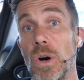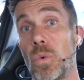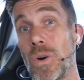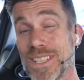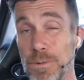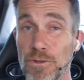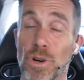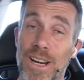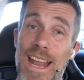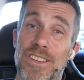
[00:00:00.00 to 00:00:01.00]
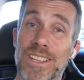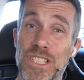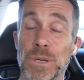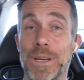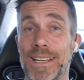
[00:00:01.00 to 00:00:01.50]
Once we've got it actually
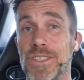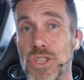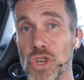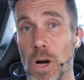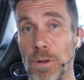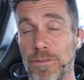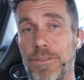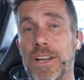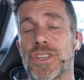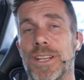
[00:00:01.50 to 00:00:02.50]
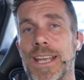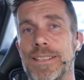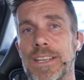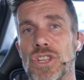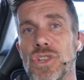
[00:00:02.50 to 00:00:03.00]
doing its job and functioning
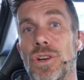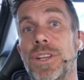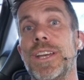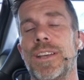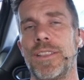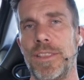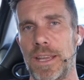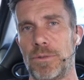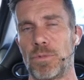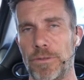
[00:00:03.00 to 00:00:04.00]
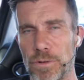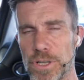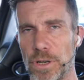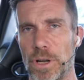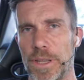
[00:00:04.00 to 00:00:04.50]
as it should, then we've
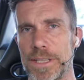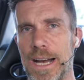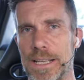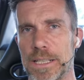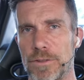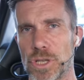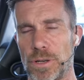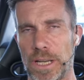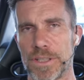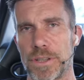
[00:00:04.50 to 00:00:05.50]
also got the task of tuning it.